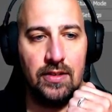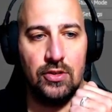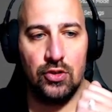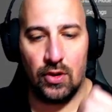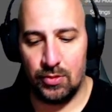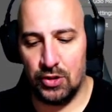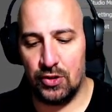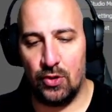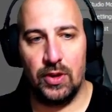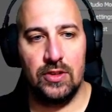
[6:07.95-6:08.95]
So I'm just
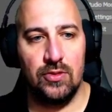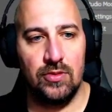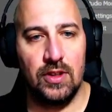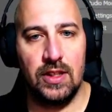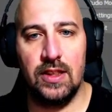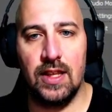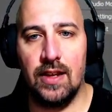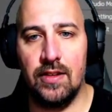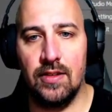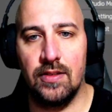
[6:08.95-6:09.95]
going to delete that.